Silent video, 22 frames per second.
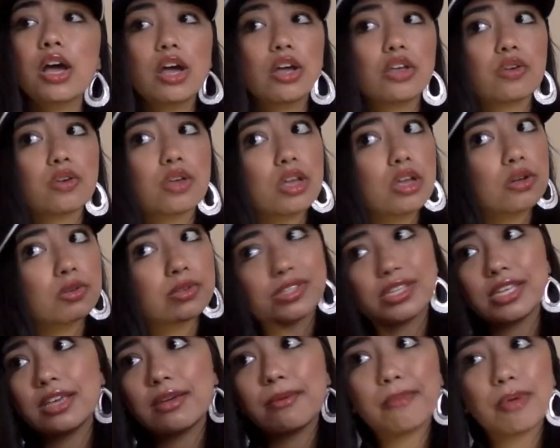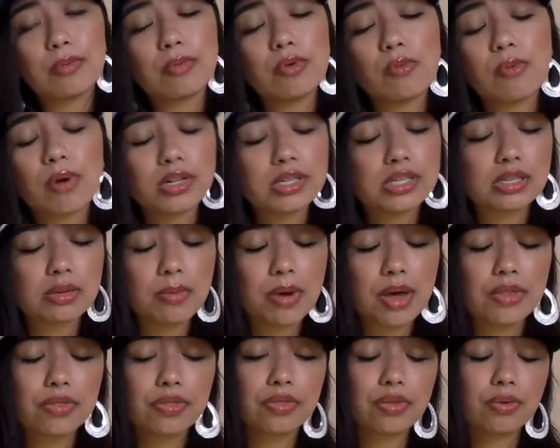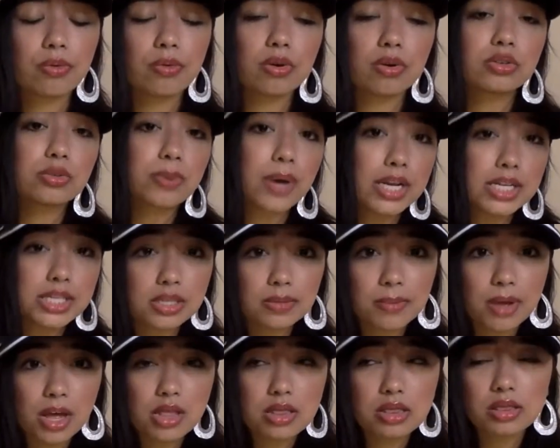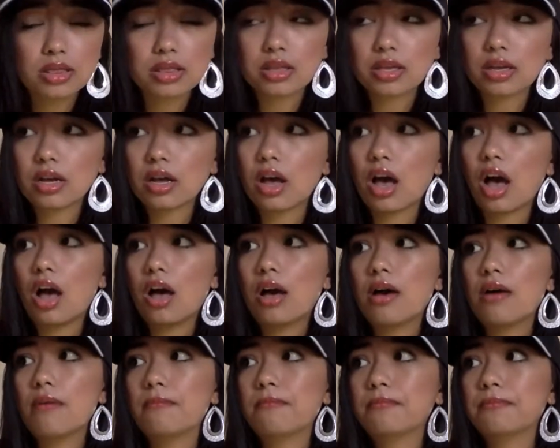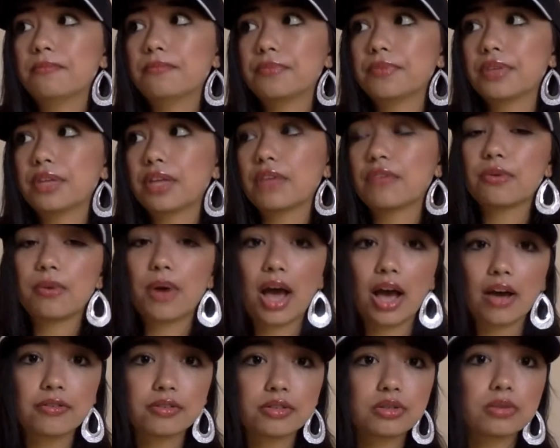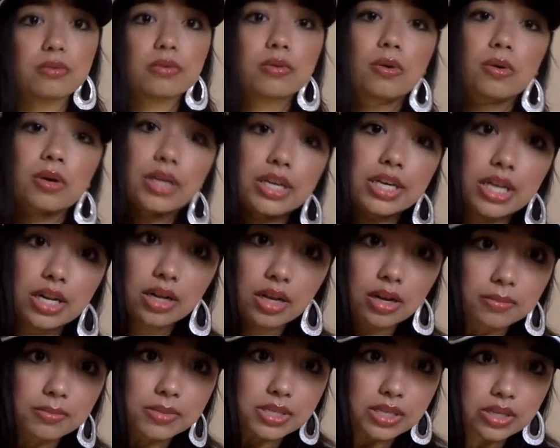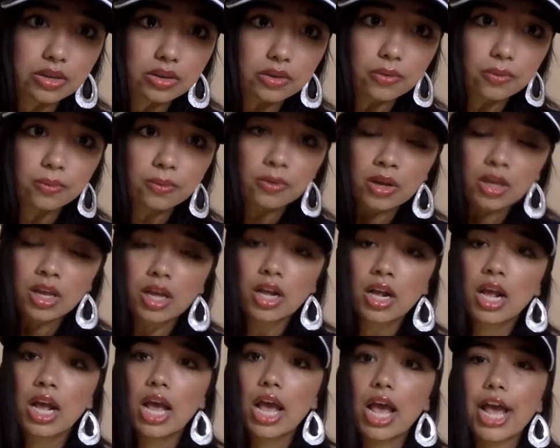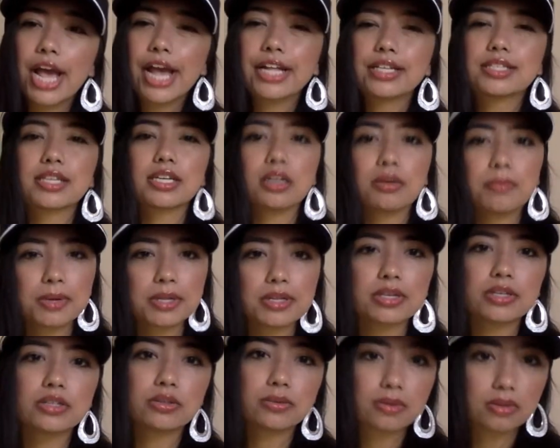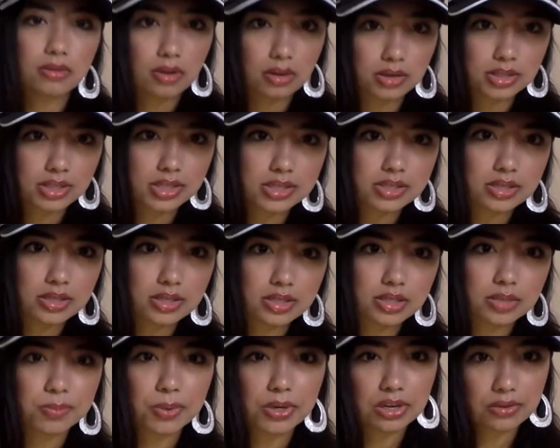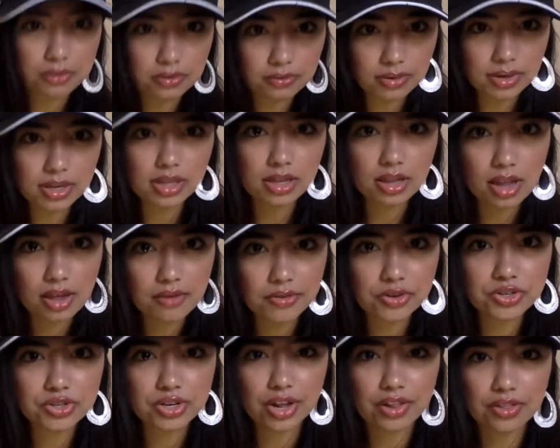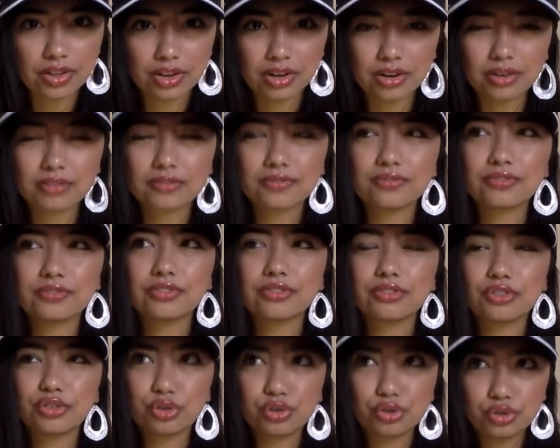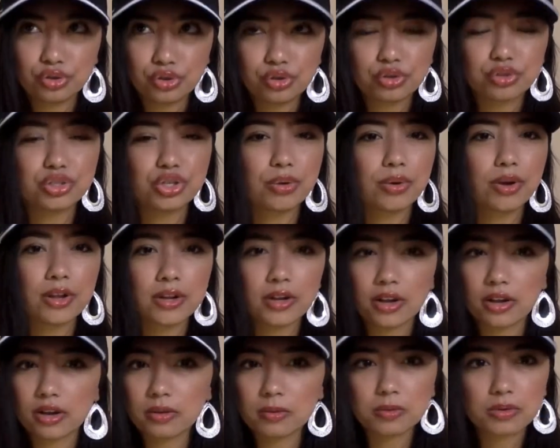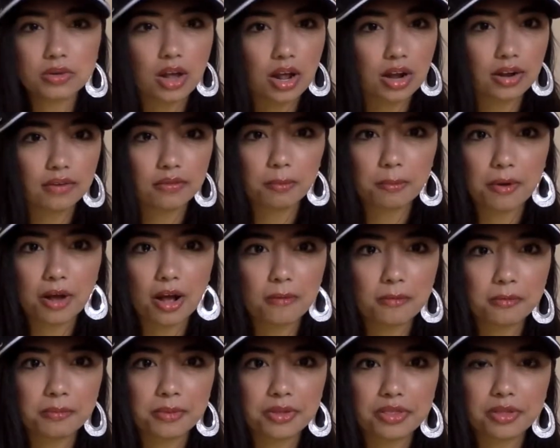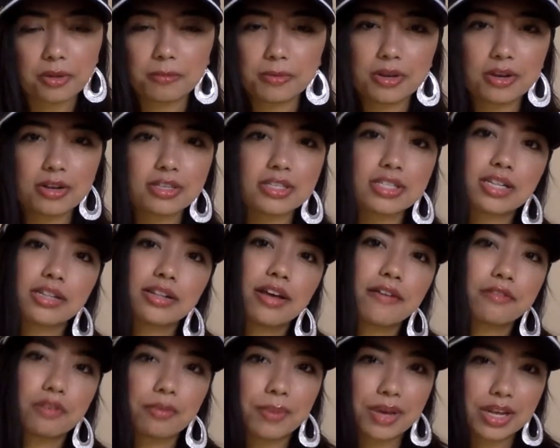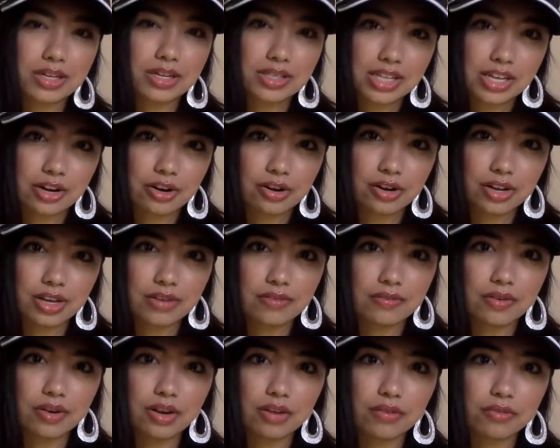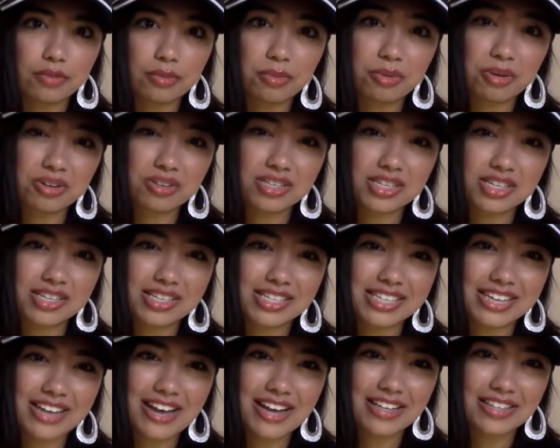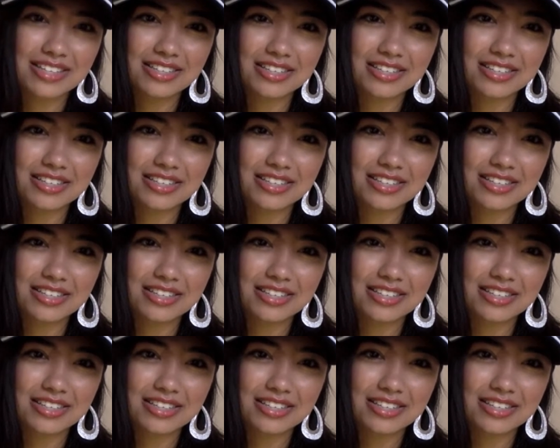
you can go see him maybe once a month or twice a month um, if you have to, or he can come see you. It's going to be like doing long distance, but if you really love each other, you'll do it, and you will not have a problem with it because the love remains there even if the person is not.